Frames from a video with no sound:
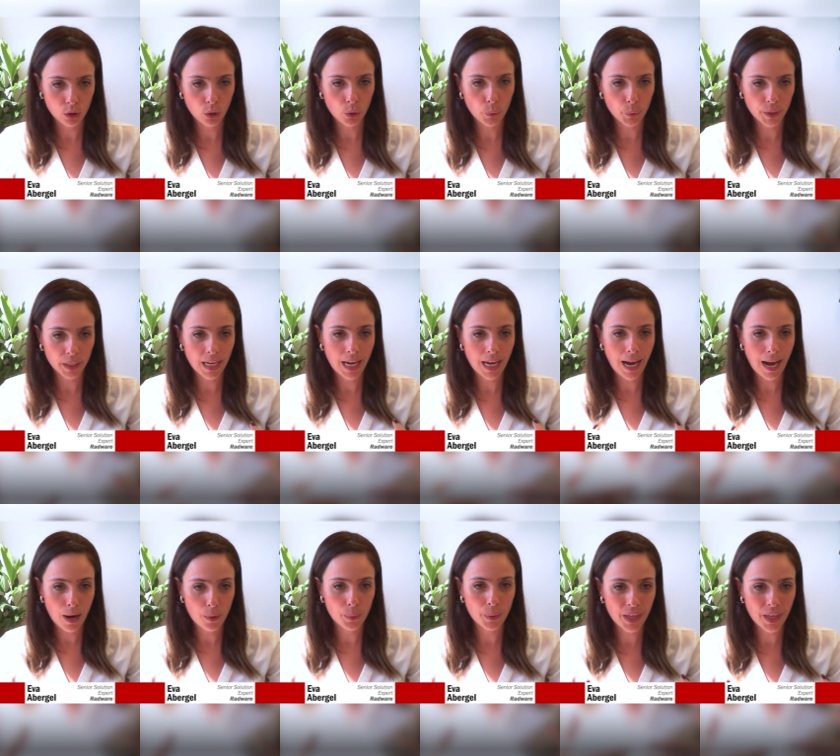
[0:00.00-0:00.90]
learning
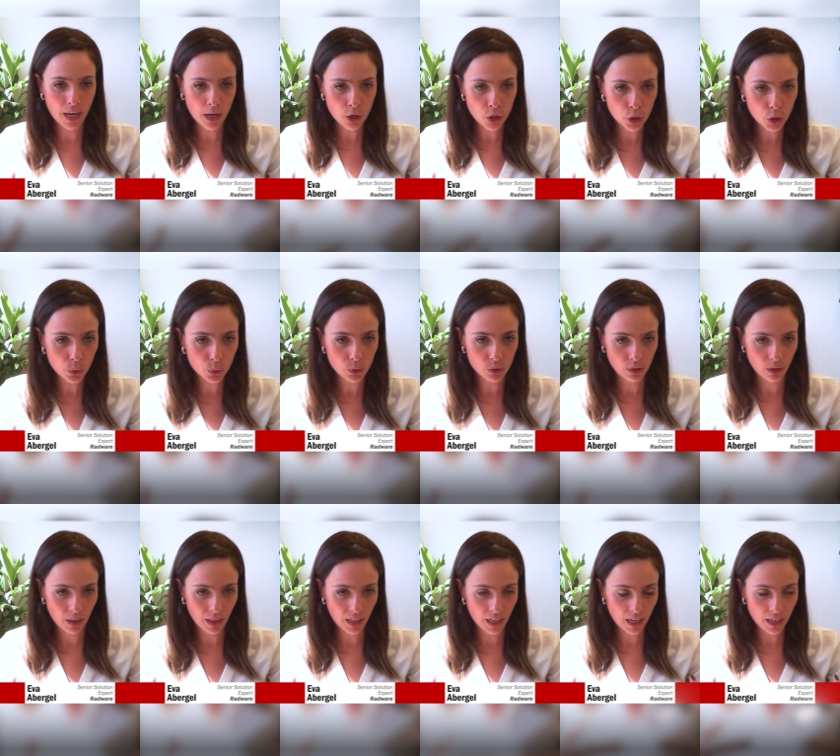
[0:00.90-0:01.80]
how they use
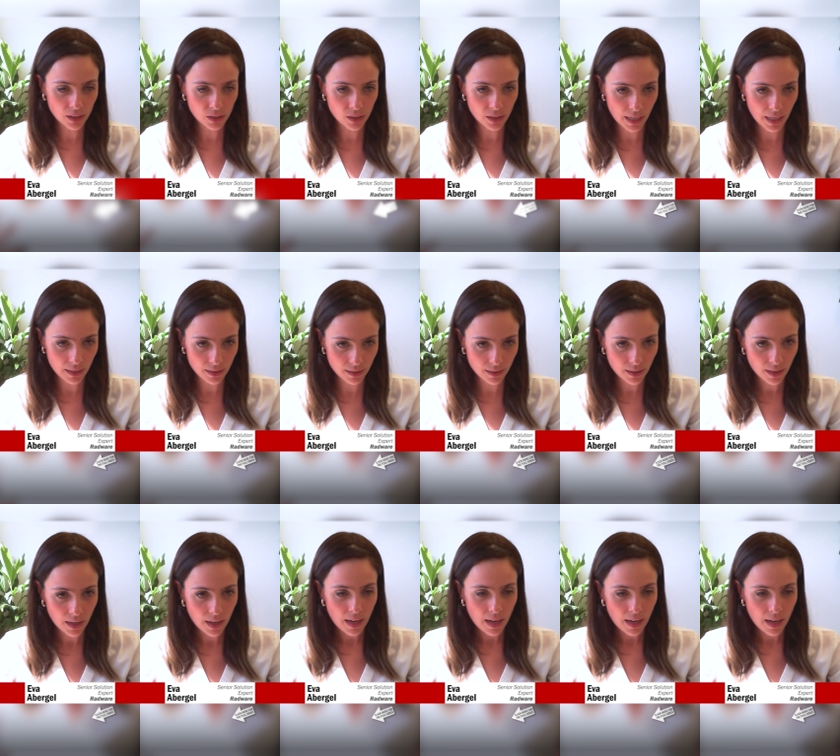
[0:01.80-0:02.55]
the internet,